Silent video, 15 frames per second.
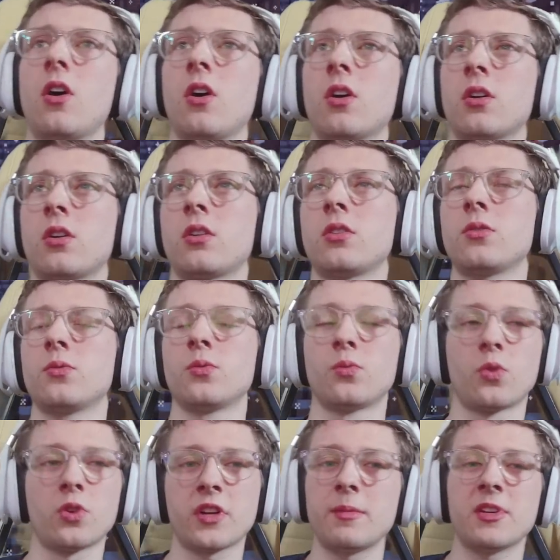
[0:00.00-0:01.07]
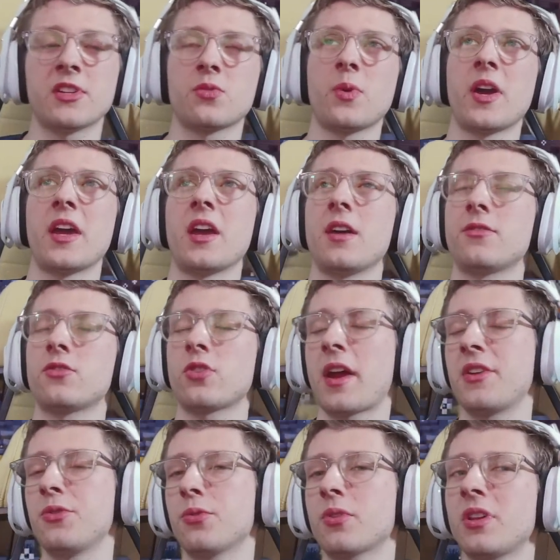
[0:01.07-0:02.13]
are Wargaming's way of
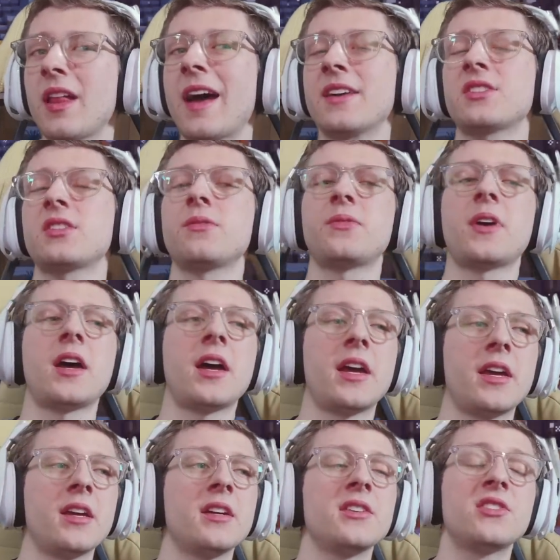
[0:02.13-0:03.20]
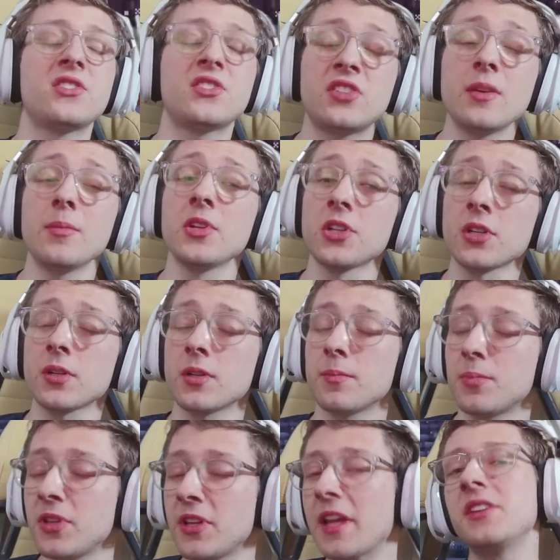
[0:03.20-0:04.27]
trying to classify similar
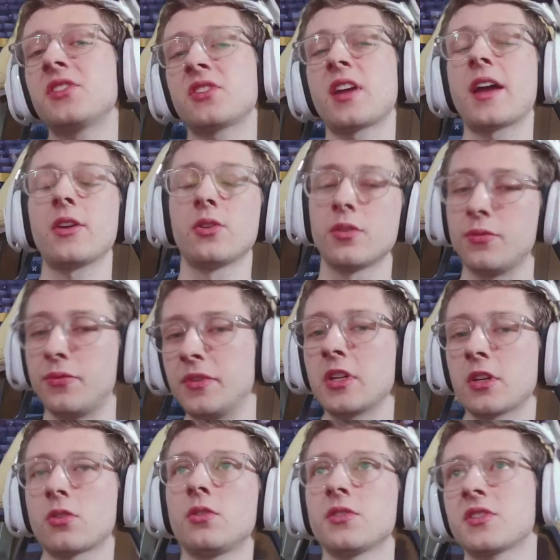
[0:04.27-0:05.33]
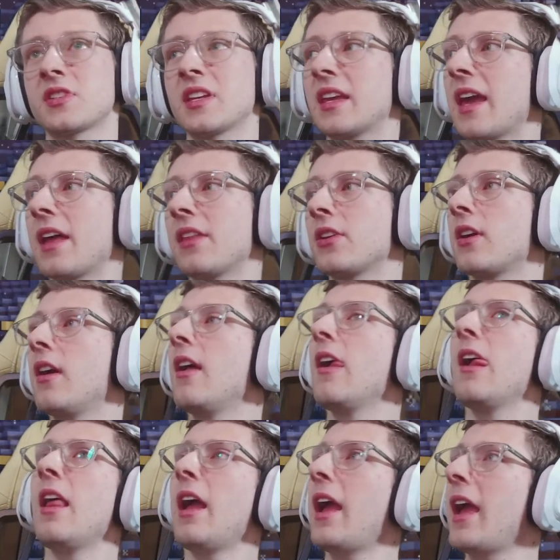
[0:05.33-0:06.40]
play-styled vehicles together.
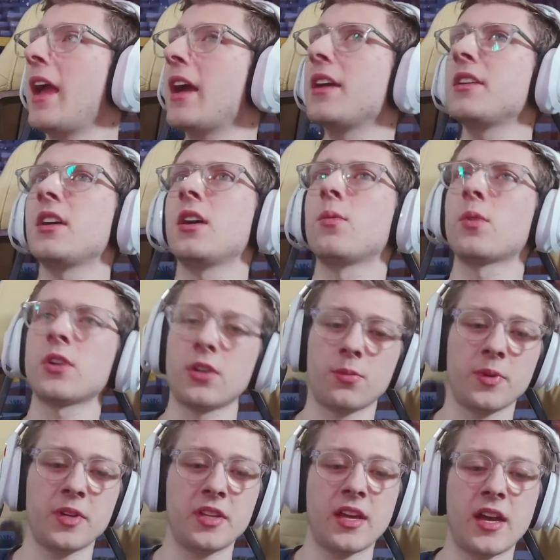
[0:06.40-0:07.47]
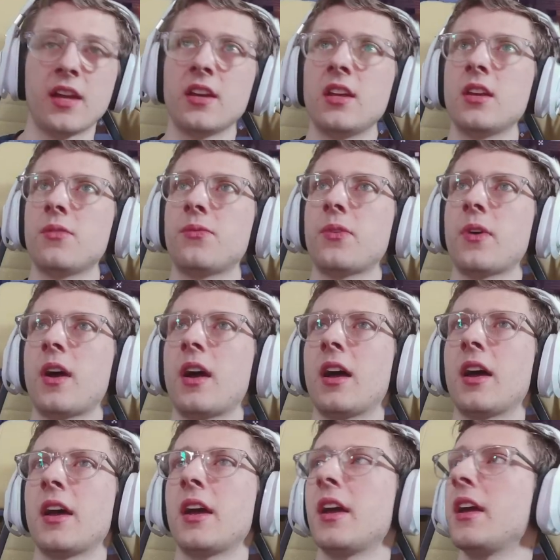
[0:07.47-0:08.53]
And we're going to read that if
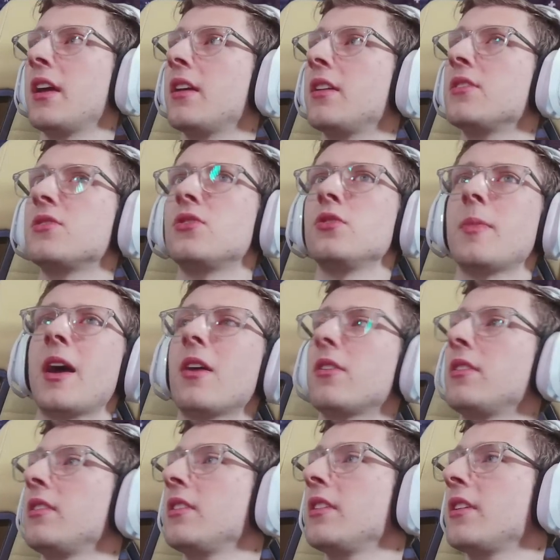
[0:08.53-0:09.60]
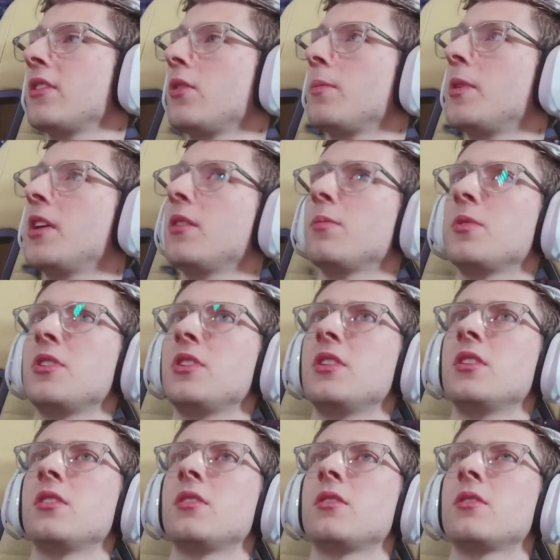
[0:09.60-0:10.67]
I zoom out a little bit and
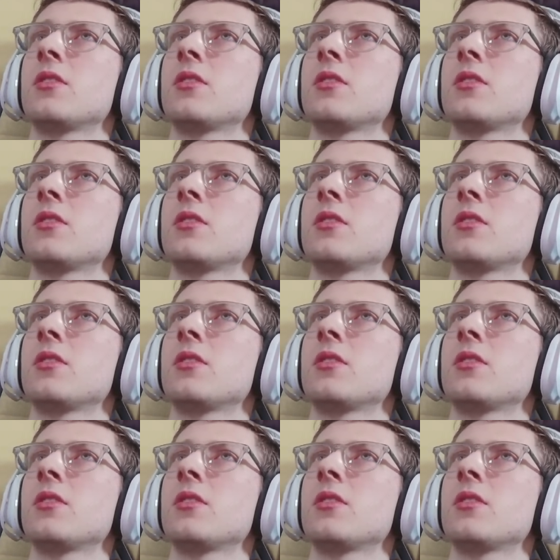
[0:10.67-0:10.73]
we